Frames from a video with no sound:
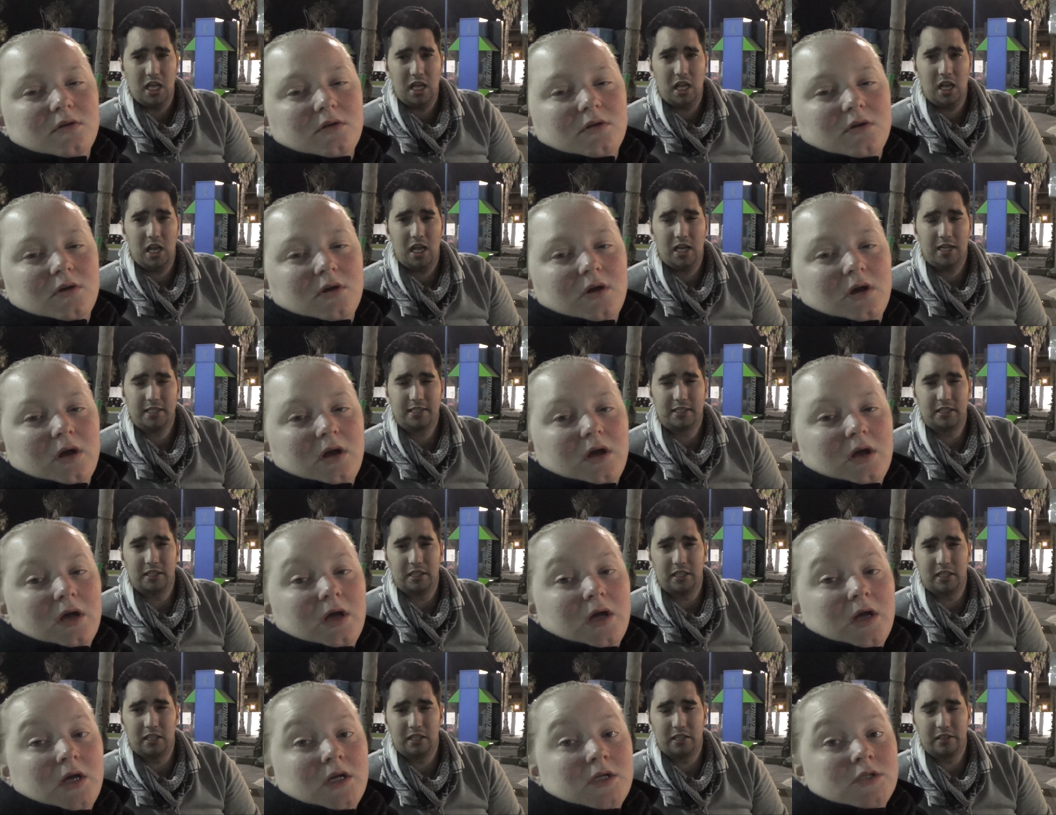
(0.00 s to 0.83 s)
Speaker 1: like the
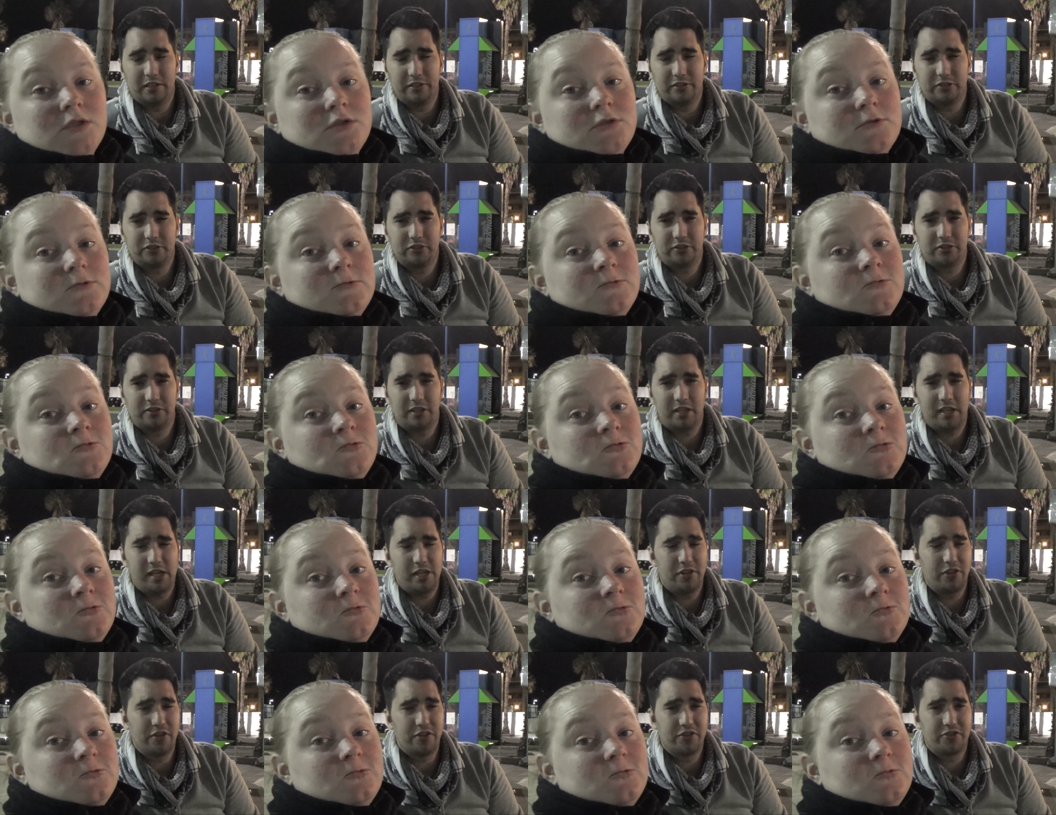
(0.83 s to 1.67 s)
English say,
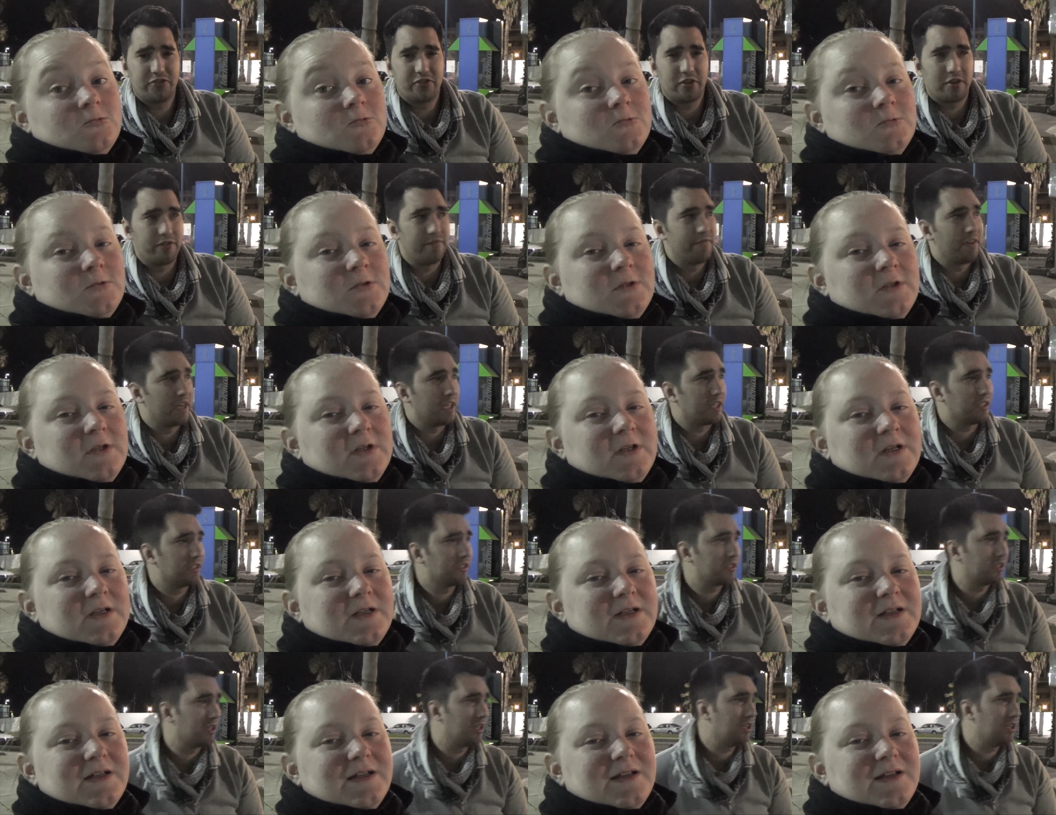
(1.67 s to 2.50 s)
the disturbing.